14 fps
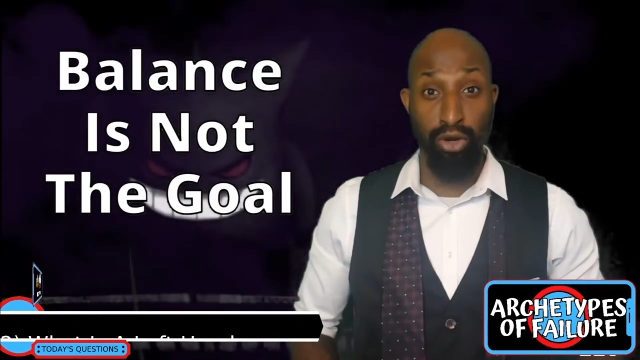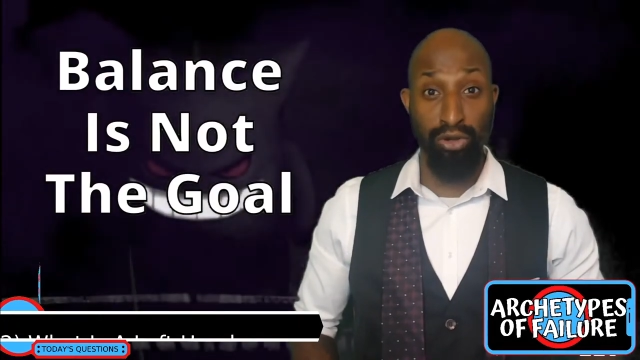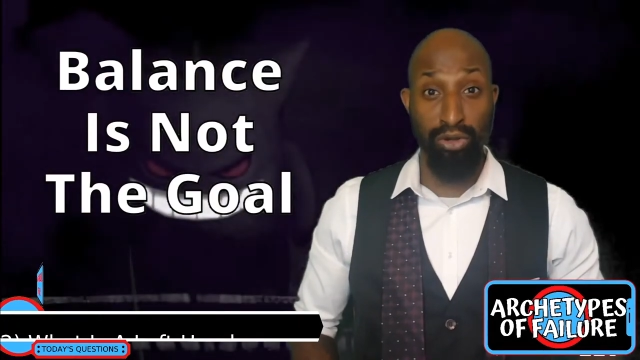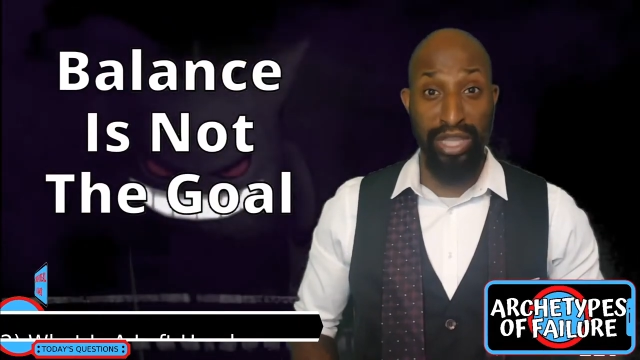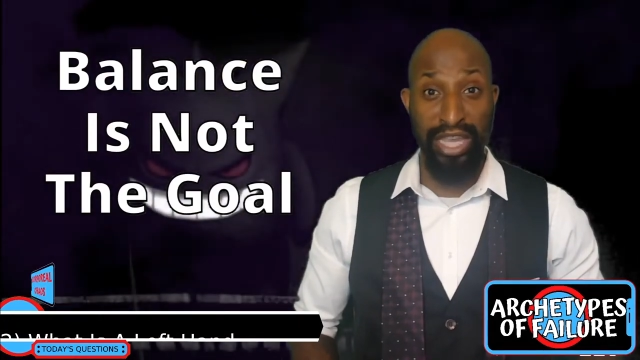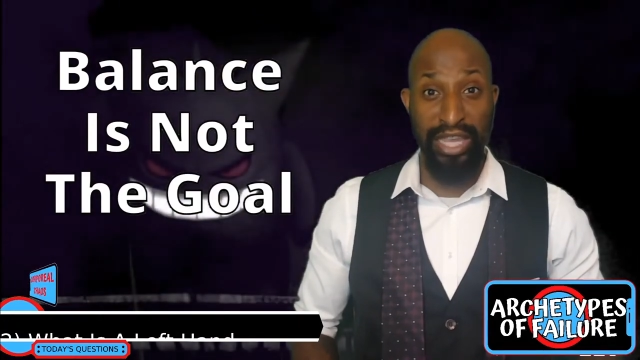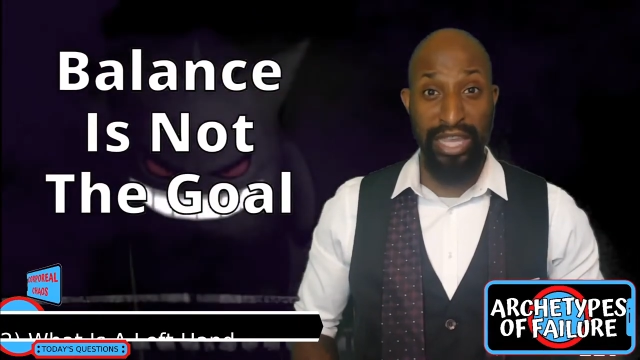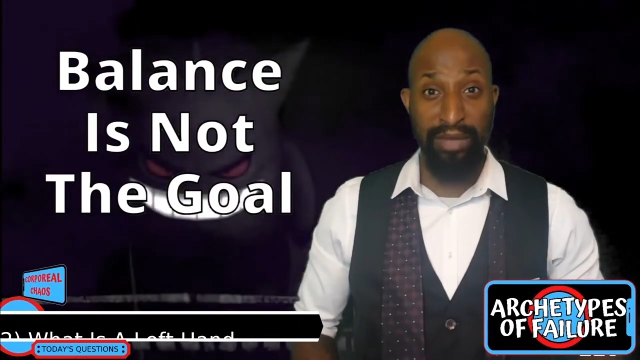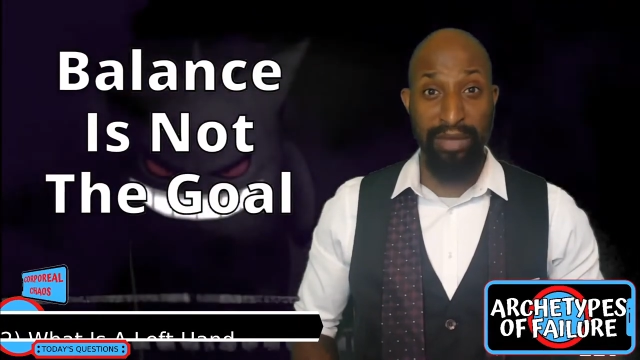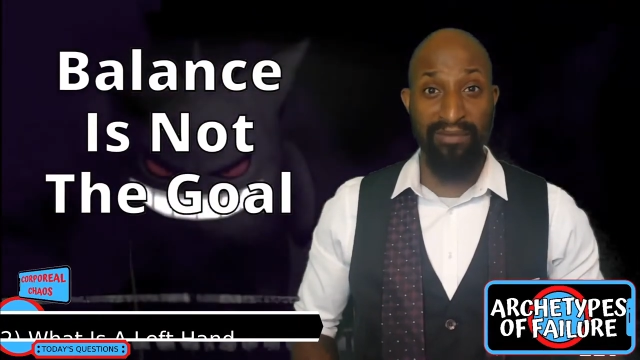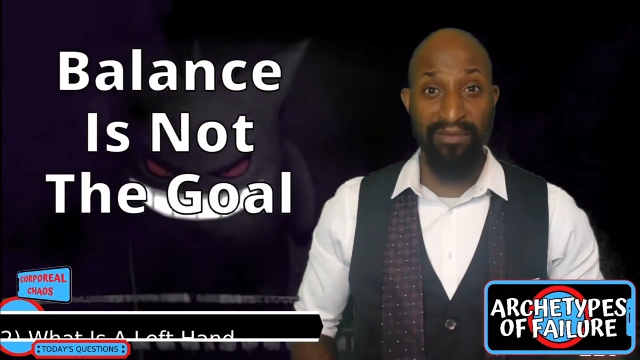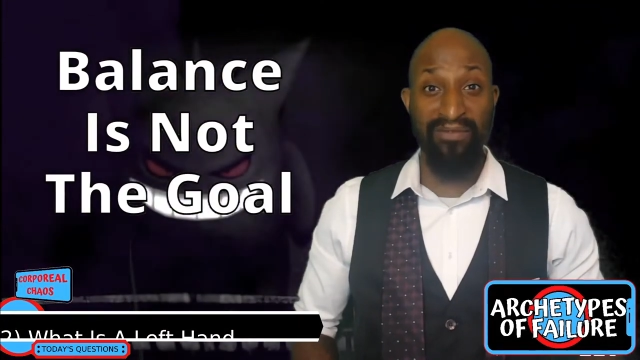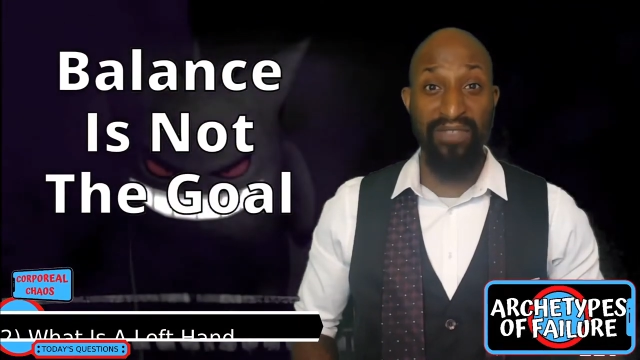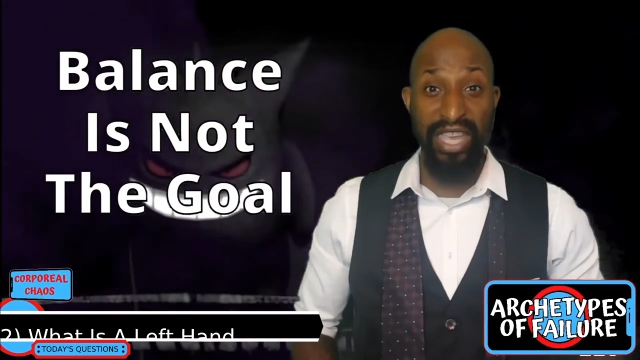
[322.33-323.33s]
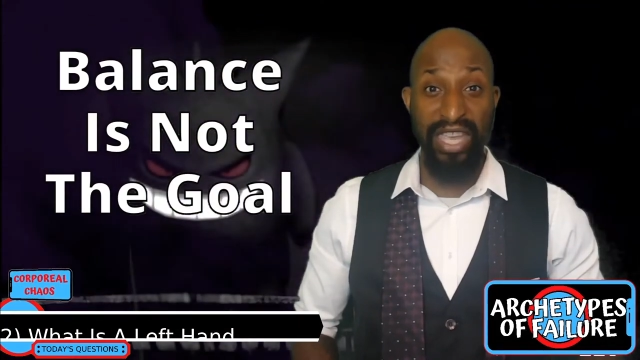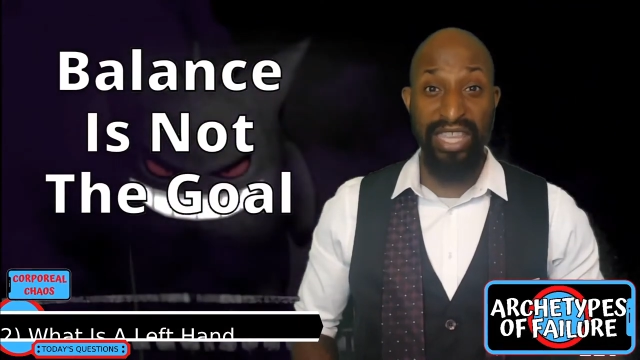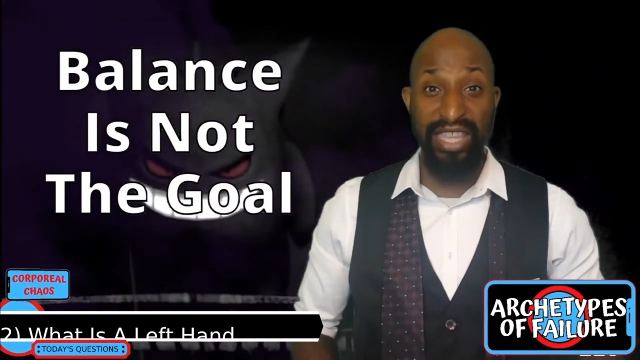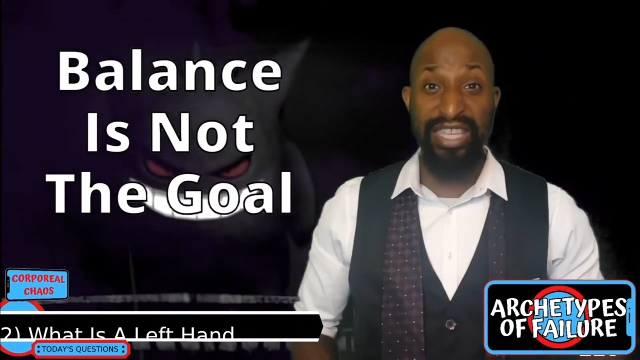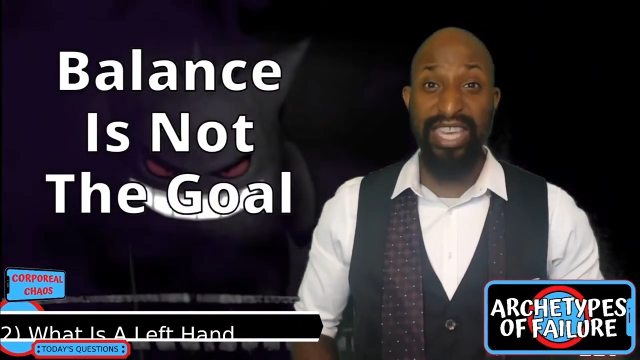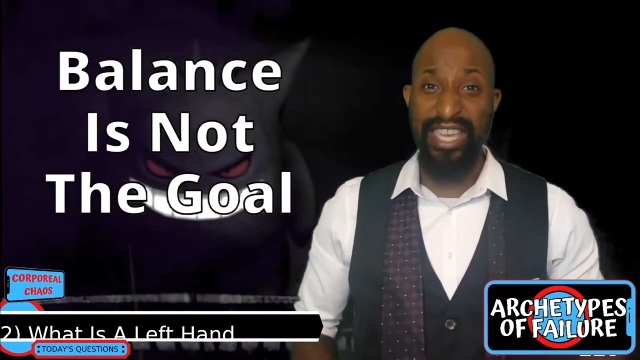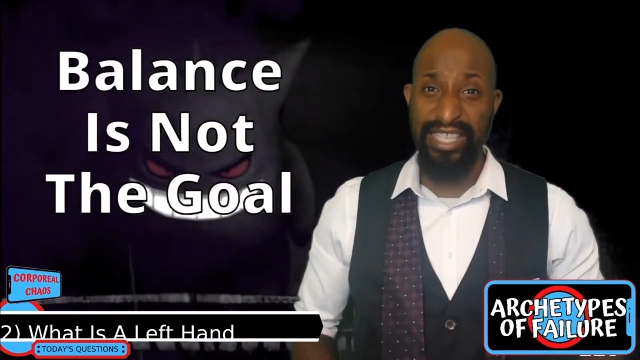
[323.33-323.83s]
rolling in them,
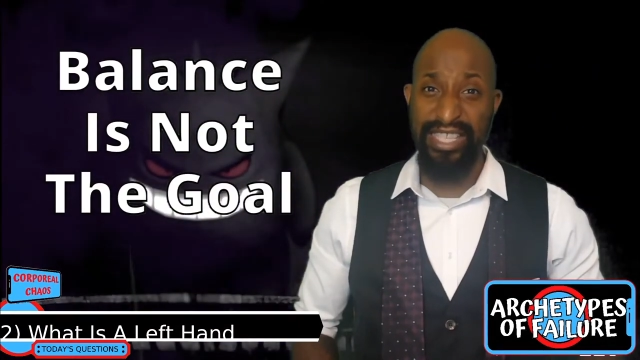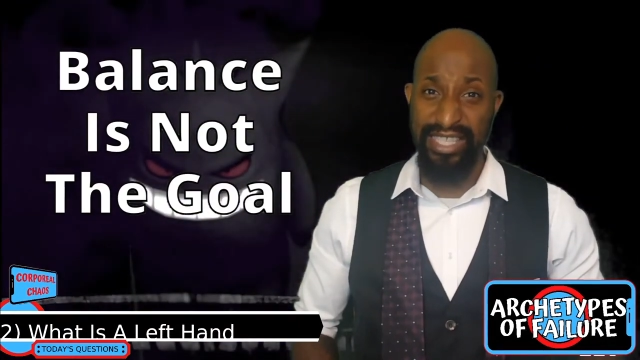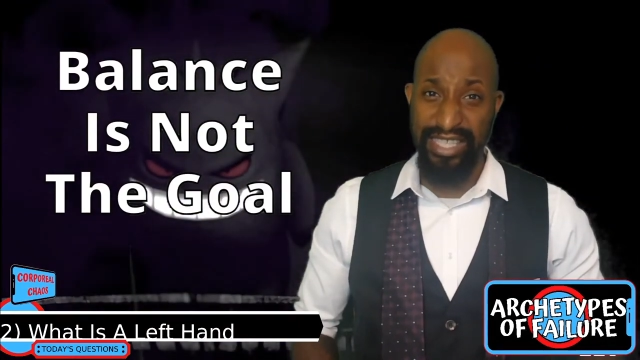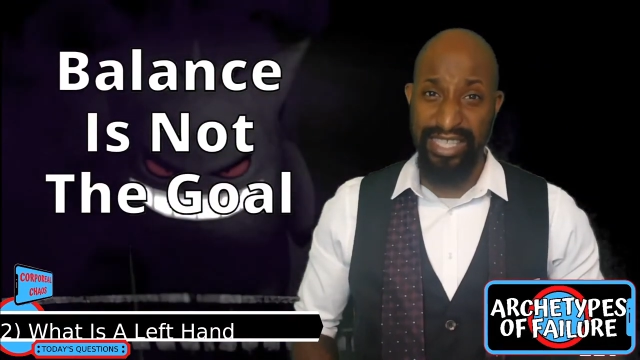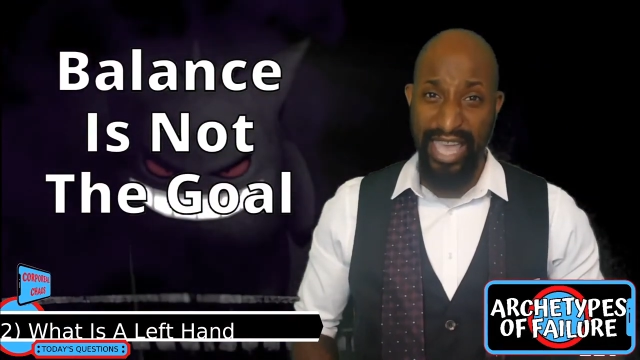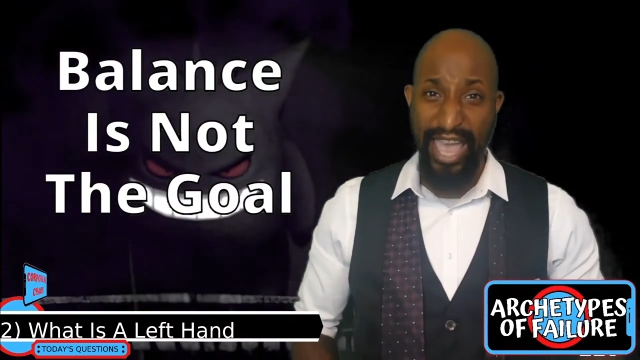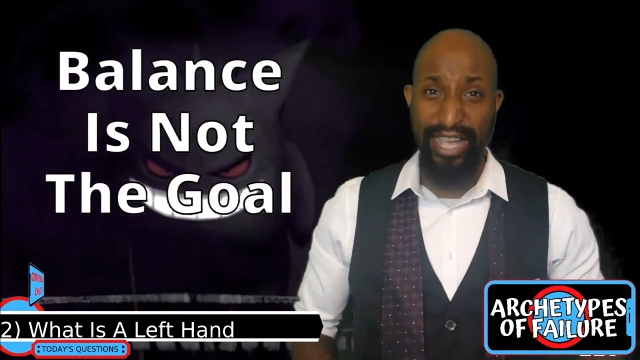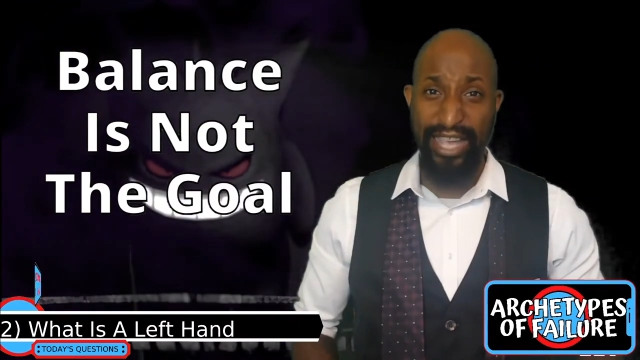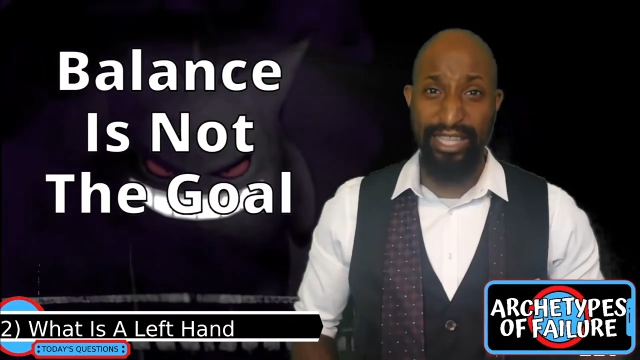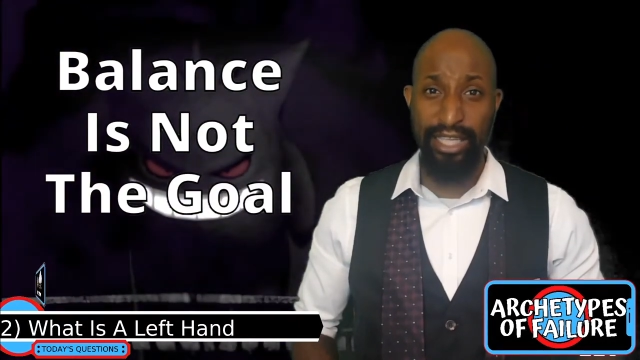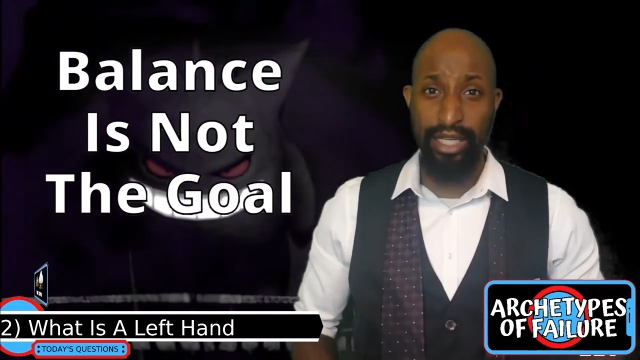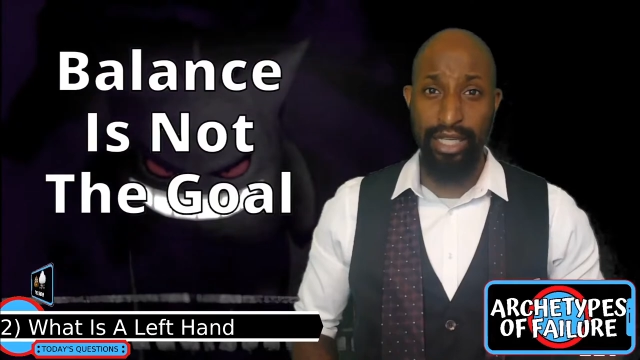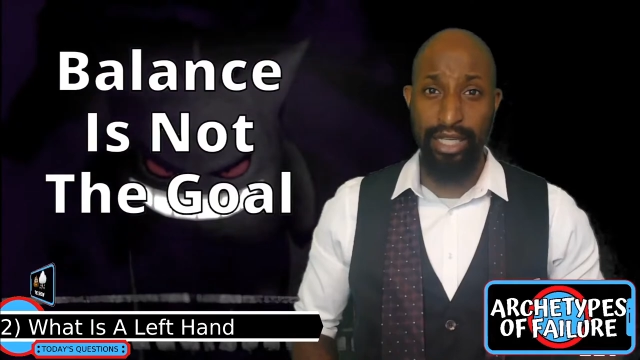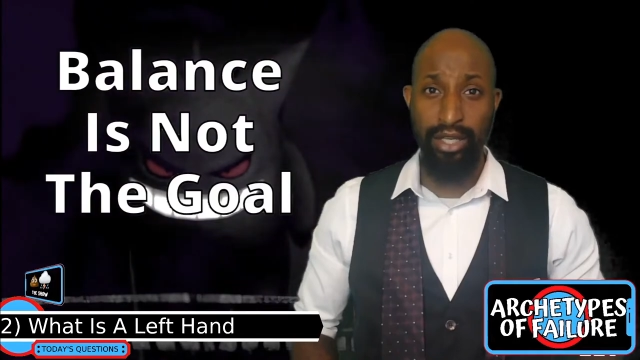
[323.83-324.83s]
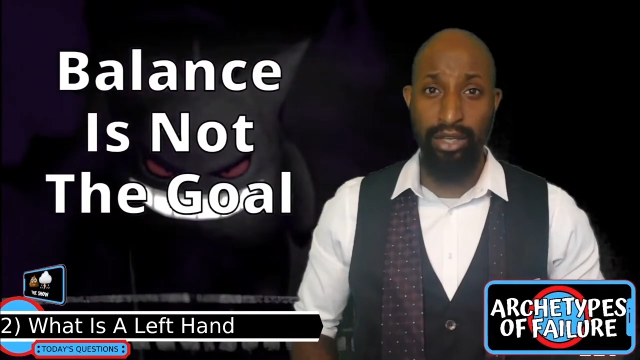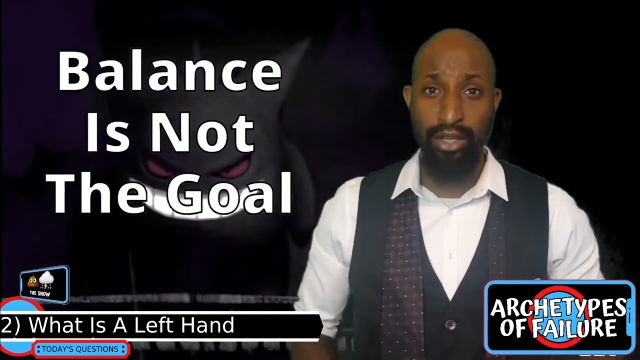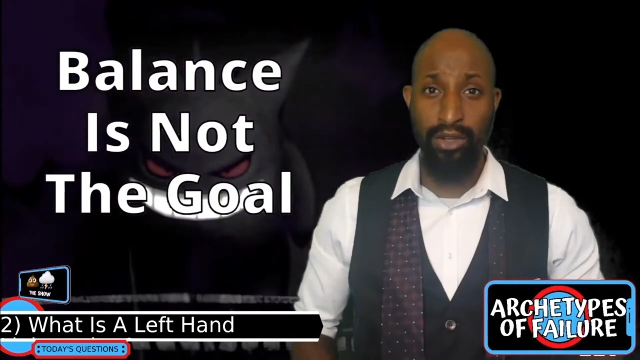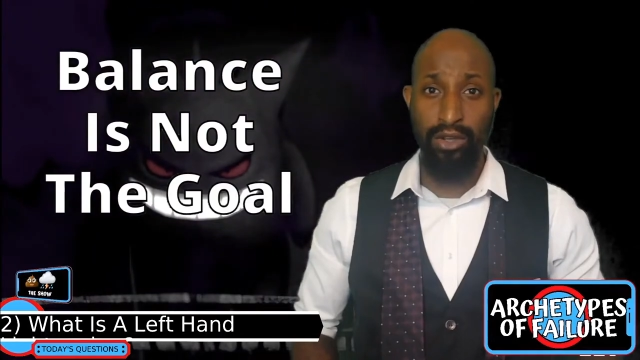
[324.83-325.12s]
feeling exactly